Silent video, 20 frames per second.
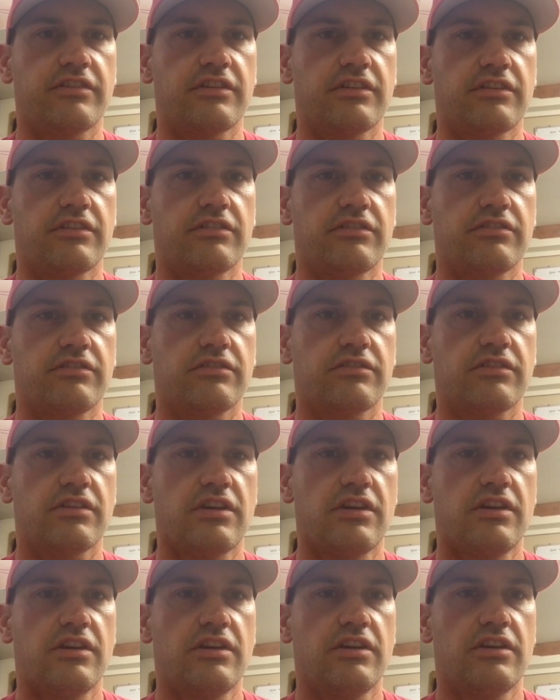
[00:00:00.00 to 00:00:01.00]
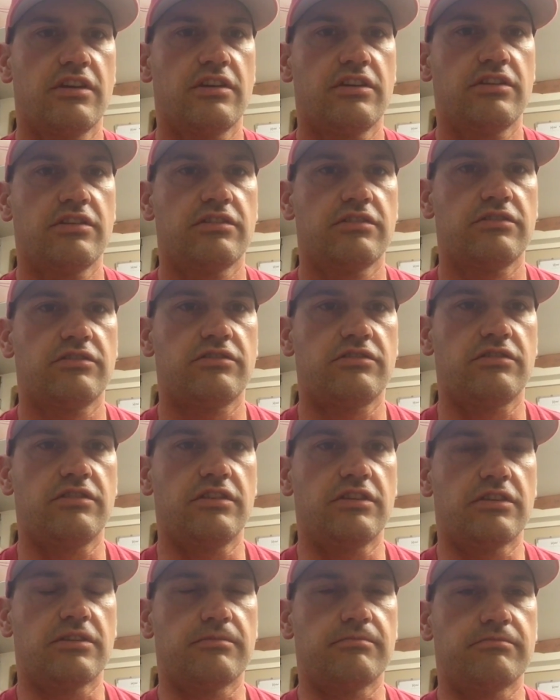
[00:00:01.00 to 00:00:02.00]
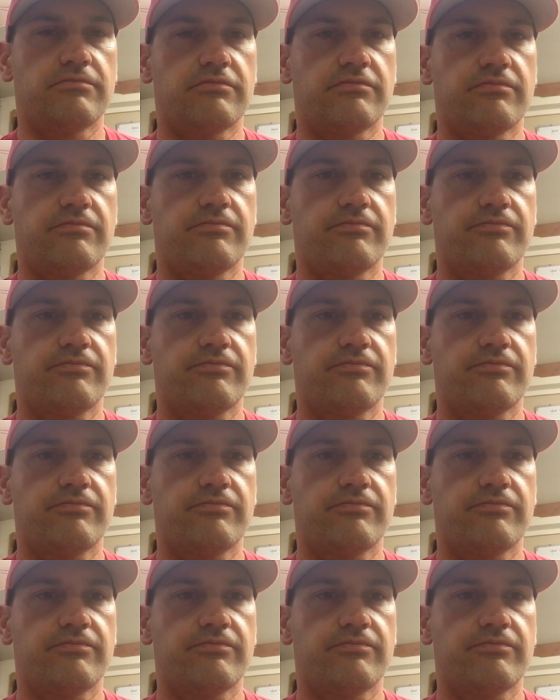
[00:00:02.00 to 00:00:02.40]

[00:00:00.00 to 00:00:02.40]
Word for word: and um,